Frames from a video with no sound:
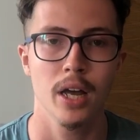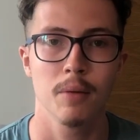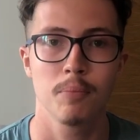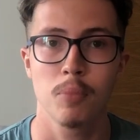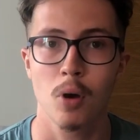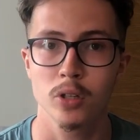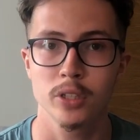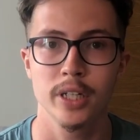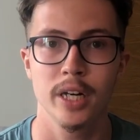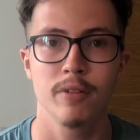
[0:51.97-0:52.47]

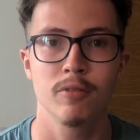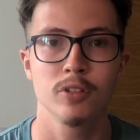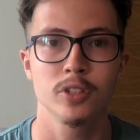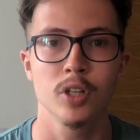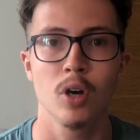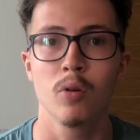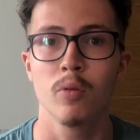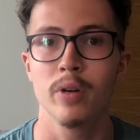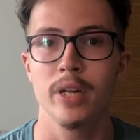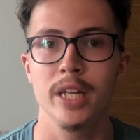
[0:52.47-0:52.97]
positive
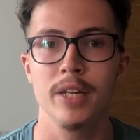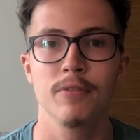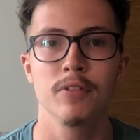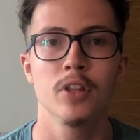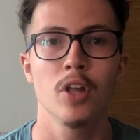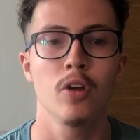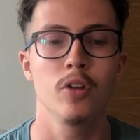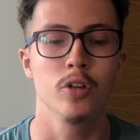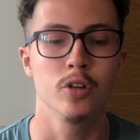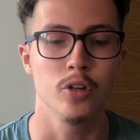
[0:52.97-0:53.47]
result
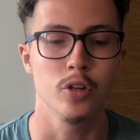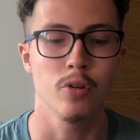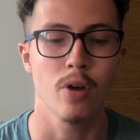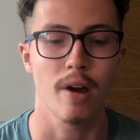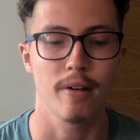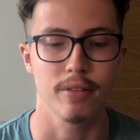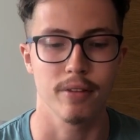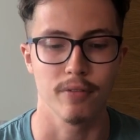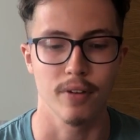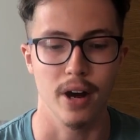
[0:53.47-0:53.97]
even though you do
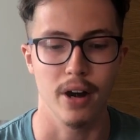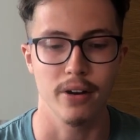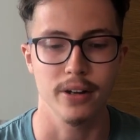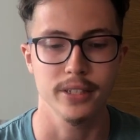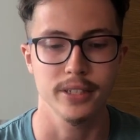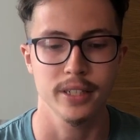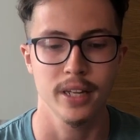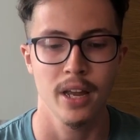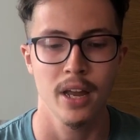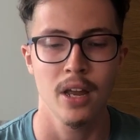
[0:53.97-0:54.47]
have the
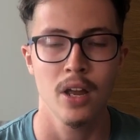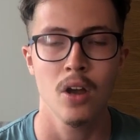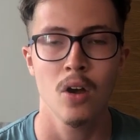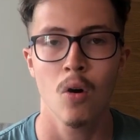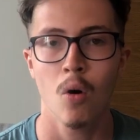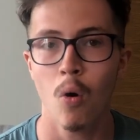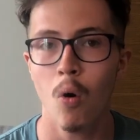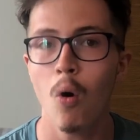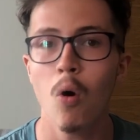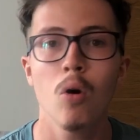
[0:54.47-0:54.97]
virus,
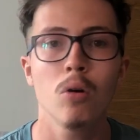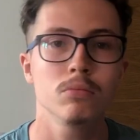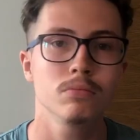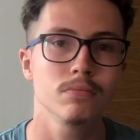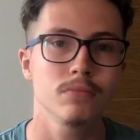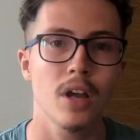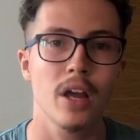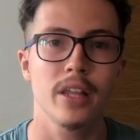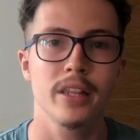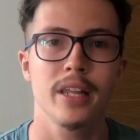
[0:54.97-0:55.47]

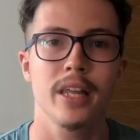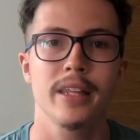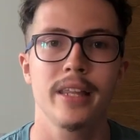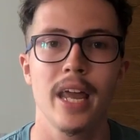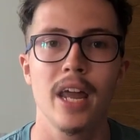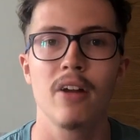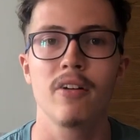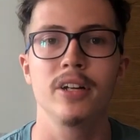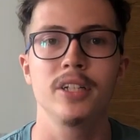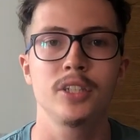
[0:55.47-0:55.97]
or
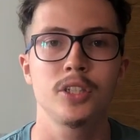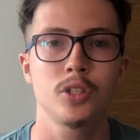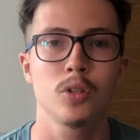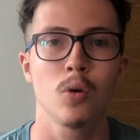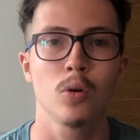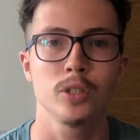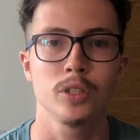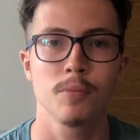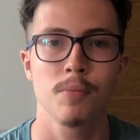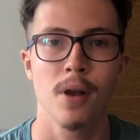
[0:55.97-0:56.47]
they are in
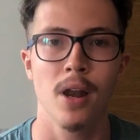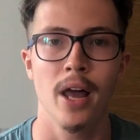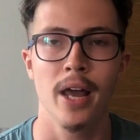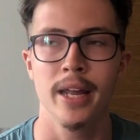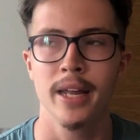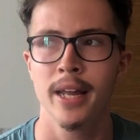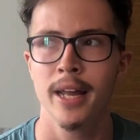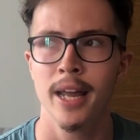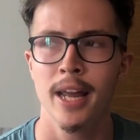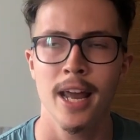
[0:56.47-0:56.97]
short
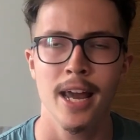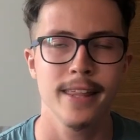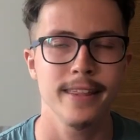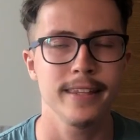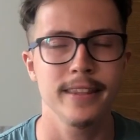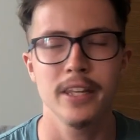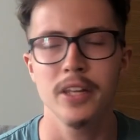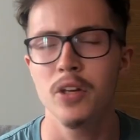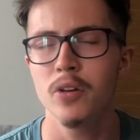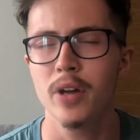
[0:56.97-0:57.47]
supply. I
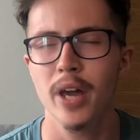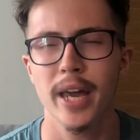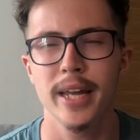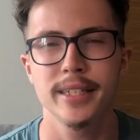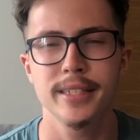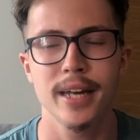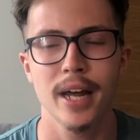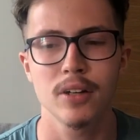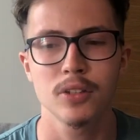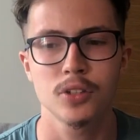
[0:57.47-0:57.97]
think the UK
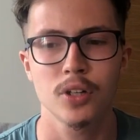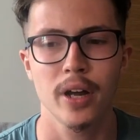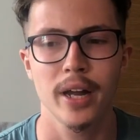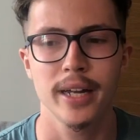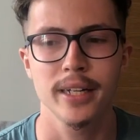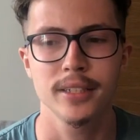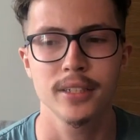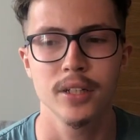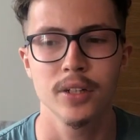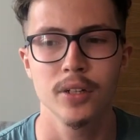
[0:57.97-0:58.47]
is now
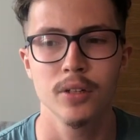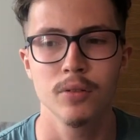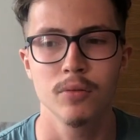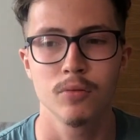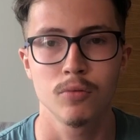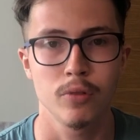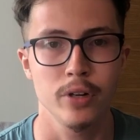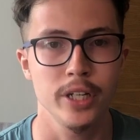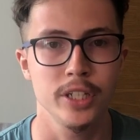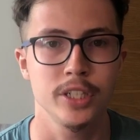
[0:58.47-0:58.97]
trying to
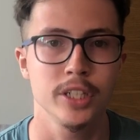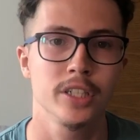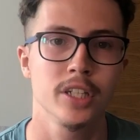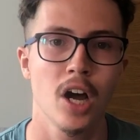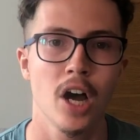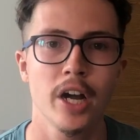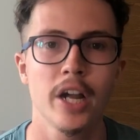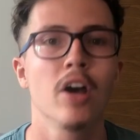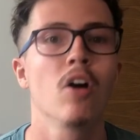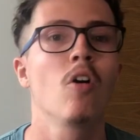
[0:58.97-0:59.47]
reach a
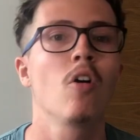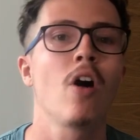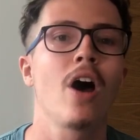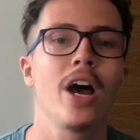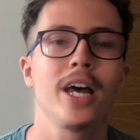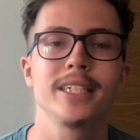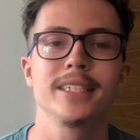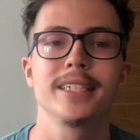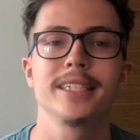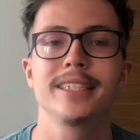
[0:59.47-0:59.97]
target, or
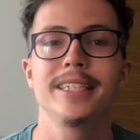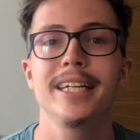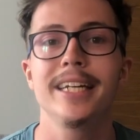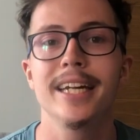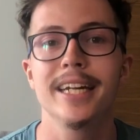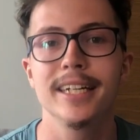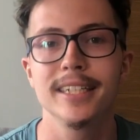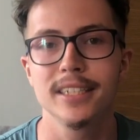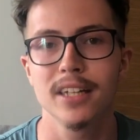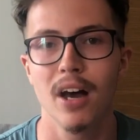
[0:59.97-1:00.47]
has
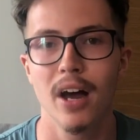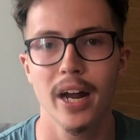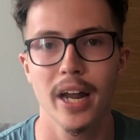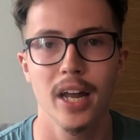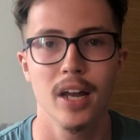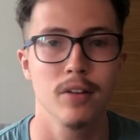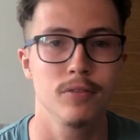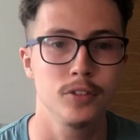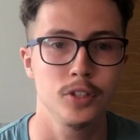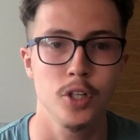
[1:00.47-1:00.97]
exceeded a
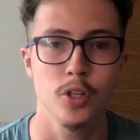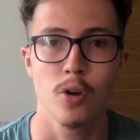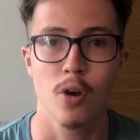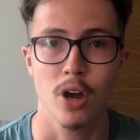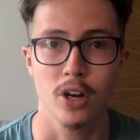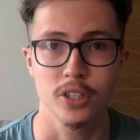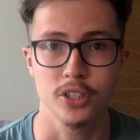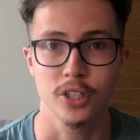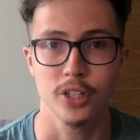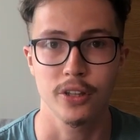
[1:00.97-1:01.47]
target of
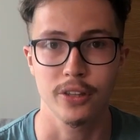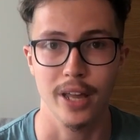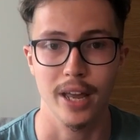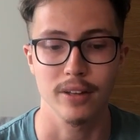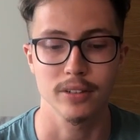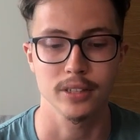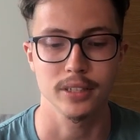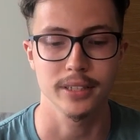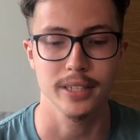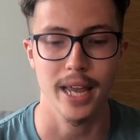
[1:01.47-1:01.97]

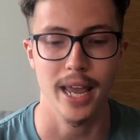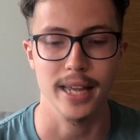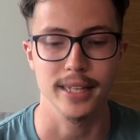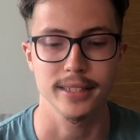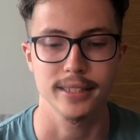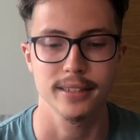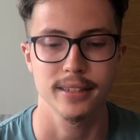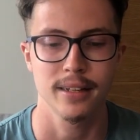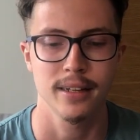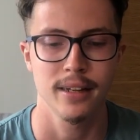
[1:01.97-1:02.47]
200,000
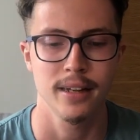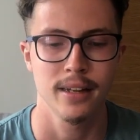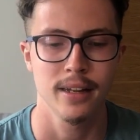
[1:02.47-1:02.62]
tests.